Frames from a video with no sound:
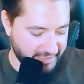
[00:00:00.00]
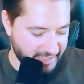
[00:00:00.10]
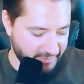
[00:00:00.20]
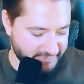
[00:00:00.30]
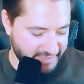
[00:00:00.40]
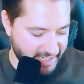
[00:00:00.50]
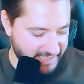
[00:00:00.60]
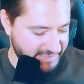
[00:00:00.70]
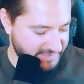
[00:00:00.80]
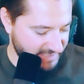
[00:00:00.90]
it was
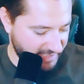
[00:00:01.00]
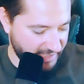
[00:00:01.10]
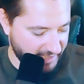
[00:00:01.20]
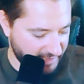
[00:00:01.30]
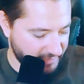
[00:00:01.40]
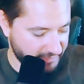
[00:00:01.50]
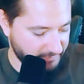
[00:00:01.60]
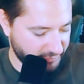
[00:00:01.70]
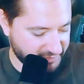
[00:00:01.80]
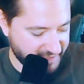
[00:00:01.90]
nice and
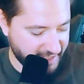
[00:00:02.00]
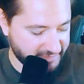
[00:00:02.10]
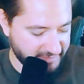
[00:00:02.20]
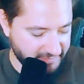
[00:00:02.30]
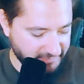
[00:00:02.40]
protected.